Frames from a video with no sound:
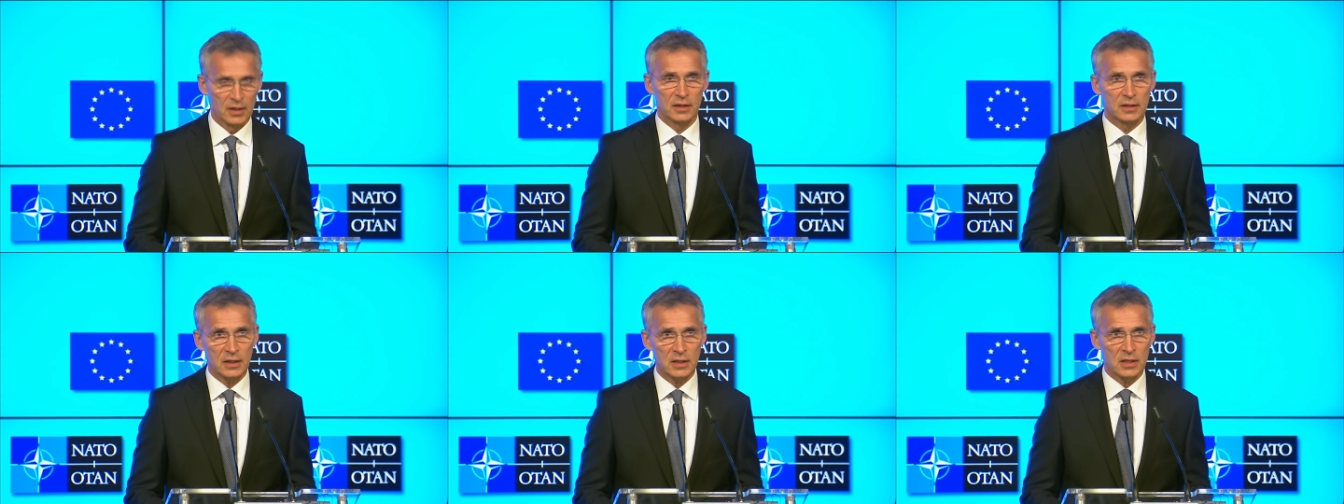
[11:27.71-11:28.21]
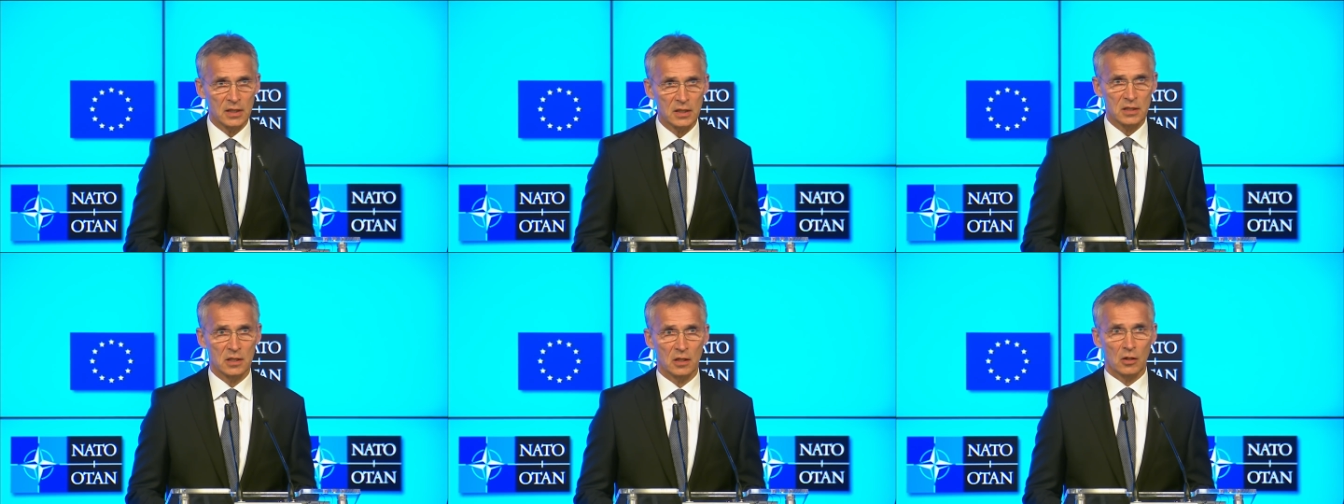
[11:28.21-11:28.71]
This
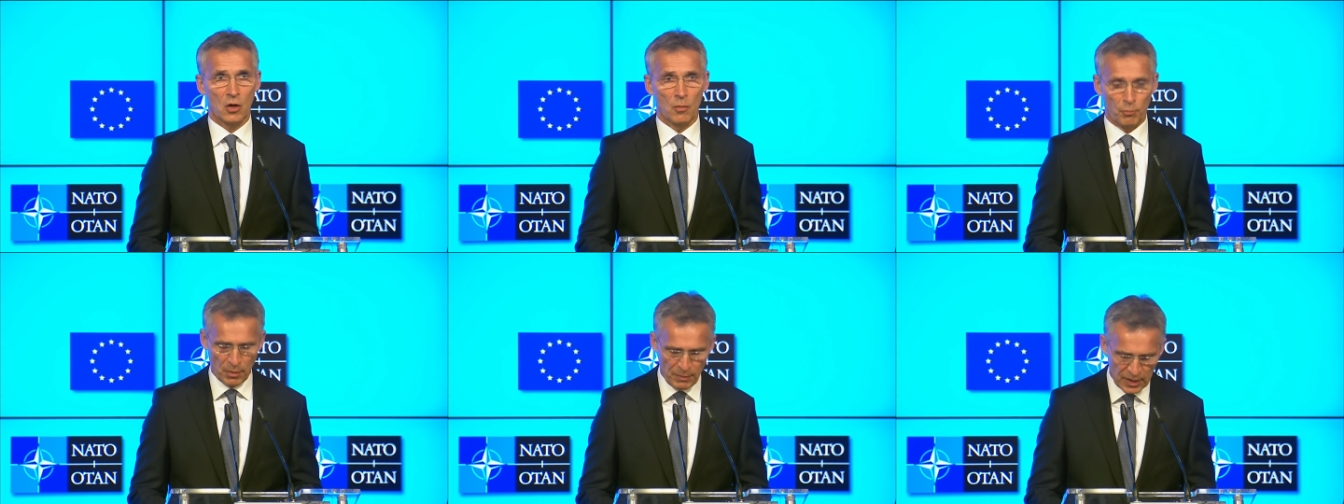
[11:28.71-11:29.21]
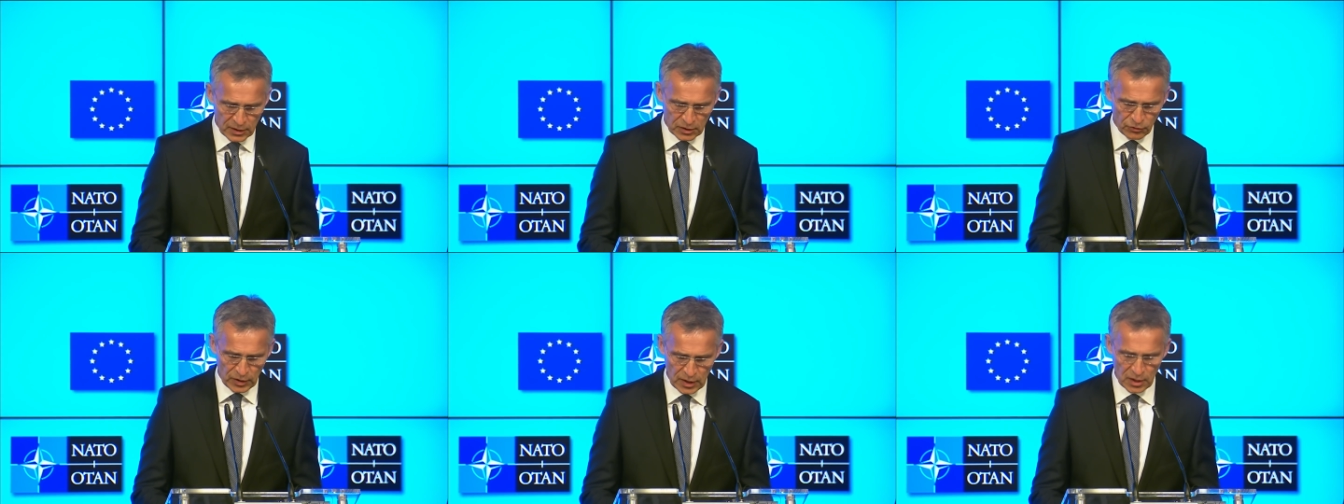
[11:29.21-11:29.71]
is
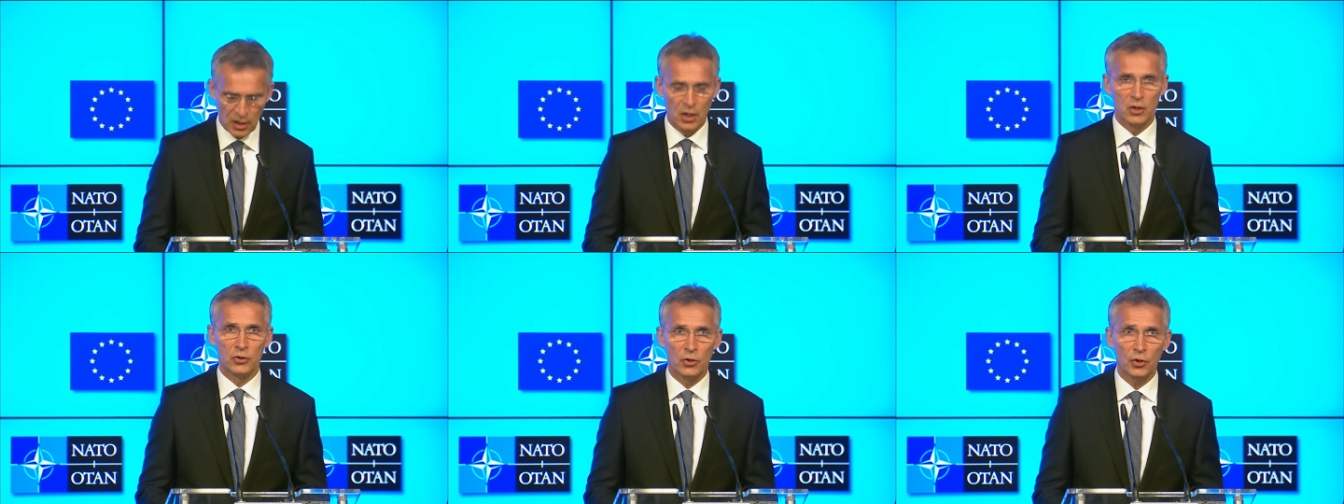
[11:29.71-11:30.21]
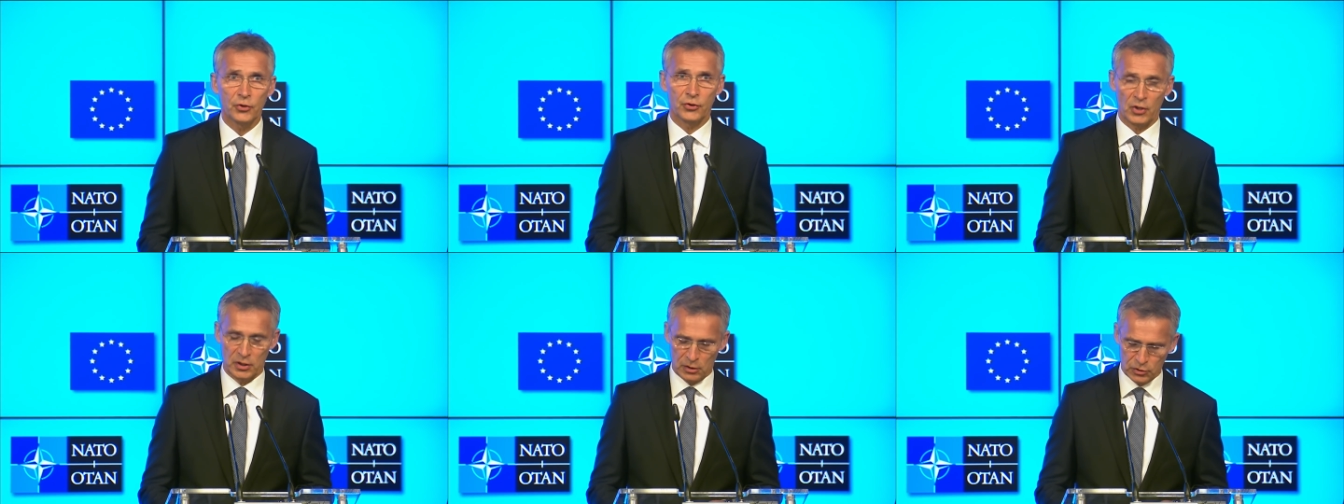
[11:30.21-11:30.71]
complementary,
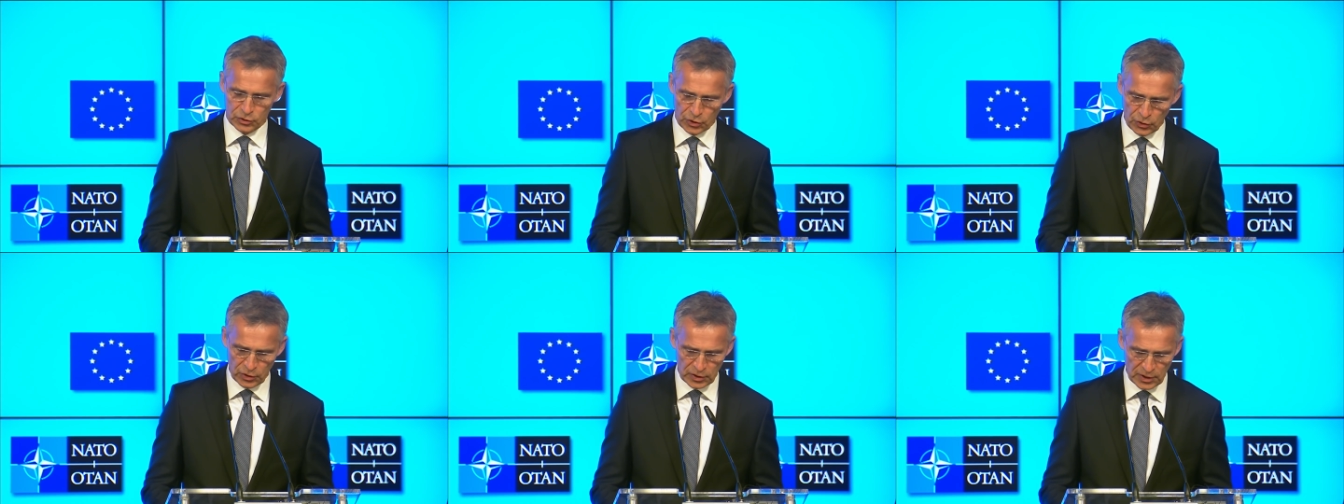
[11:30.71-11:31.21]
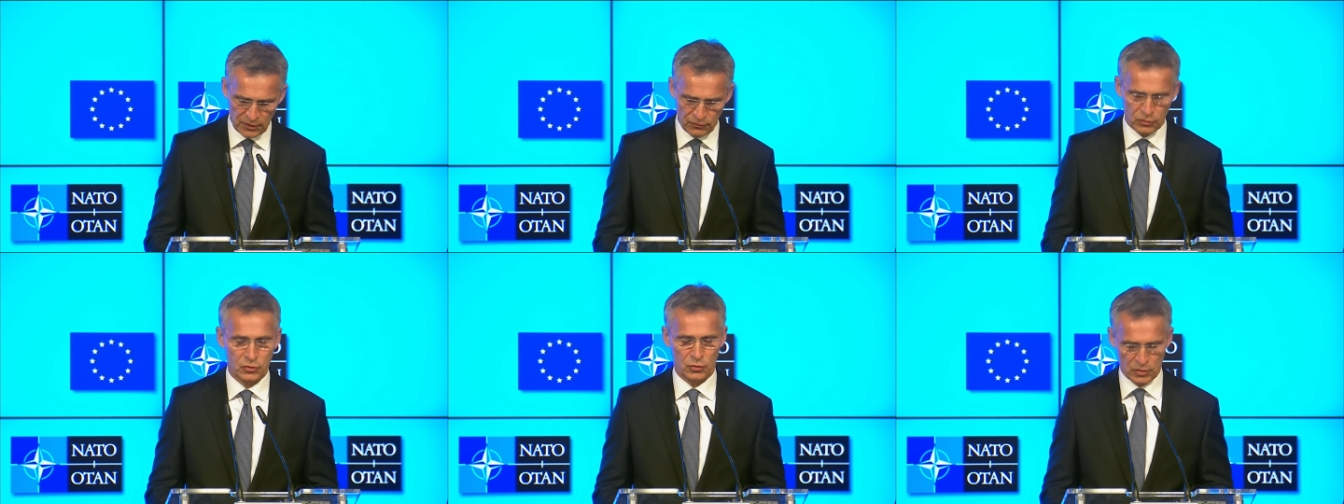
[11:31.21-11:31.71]
not an
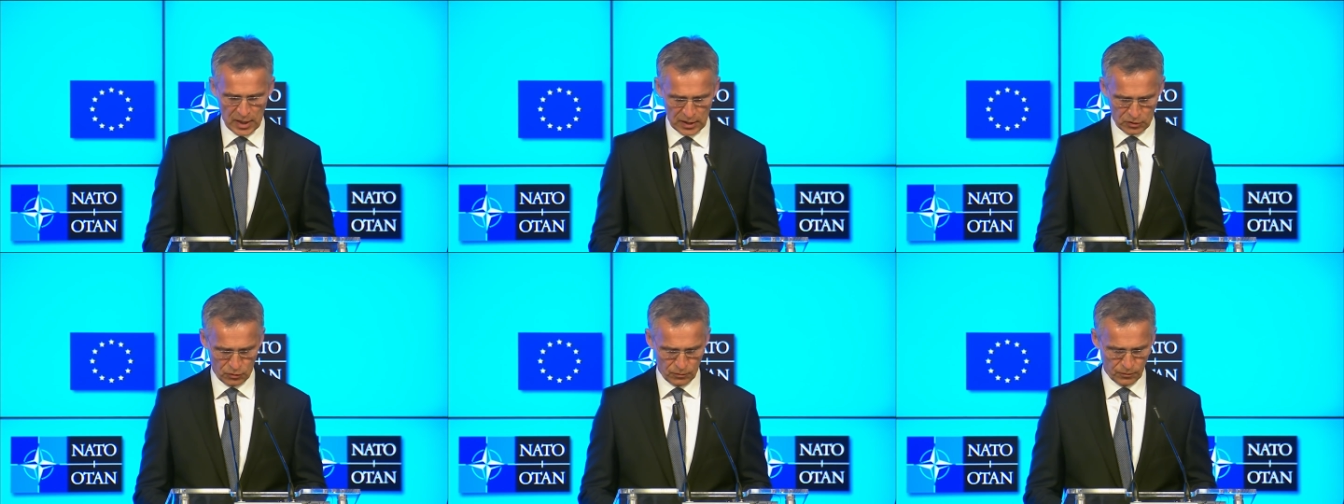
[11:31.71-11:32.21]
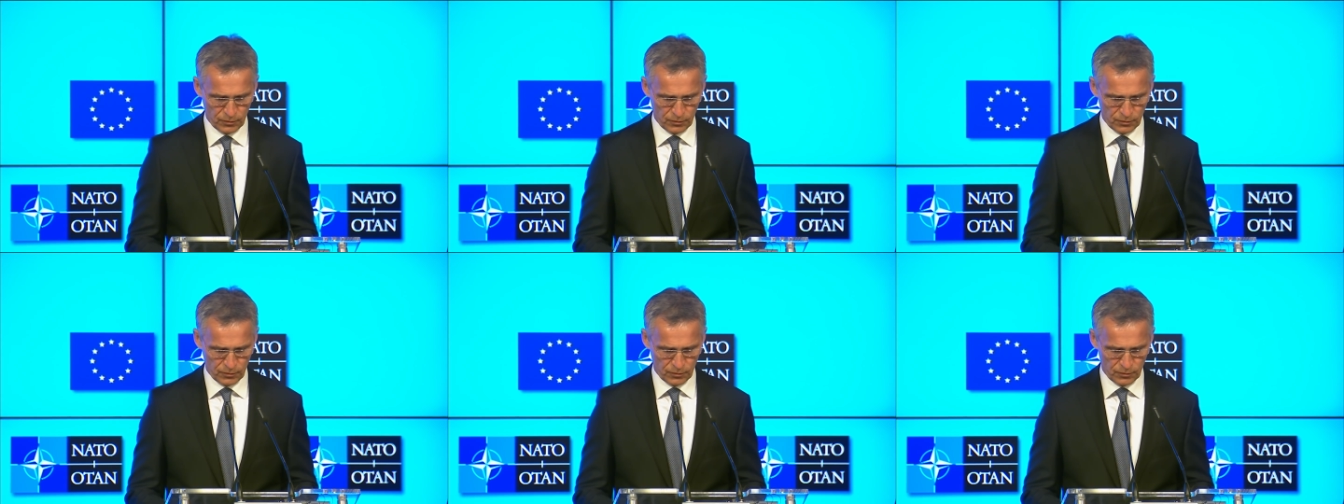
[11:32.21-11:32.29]
alternative to NATO.